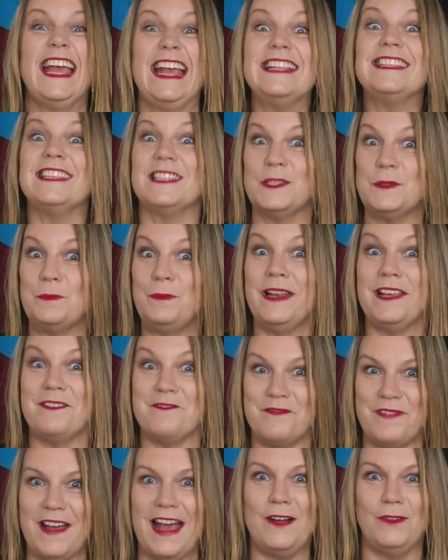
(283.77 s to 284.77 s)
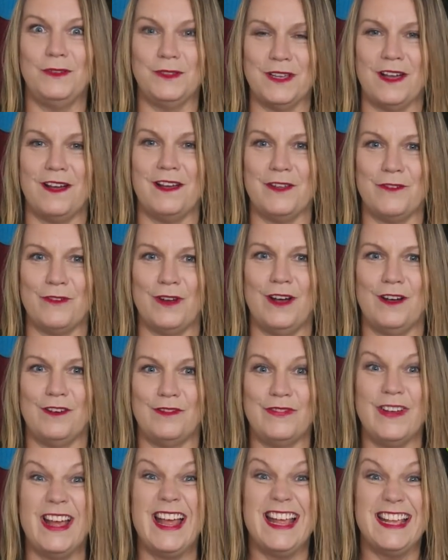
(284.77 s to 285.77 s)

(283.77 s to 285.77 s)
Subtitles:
It's a split vowel digraph.